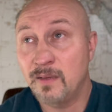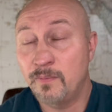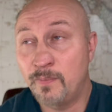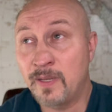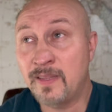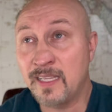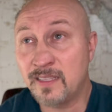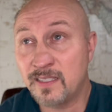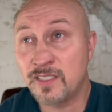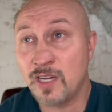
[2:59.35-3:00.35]
but they
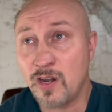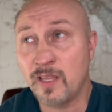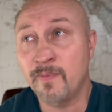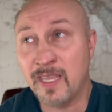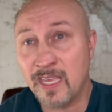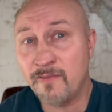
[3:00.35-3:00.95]
certainly begin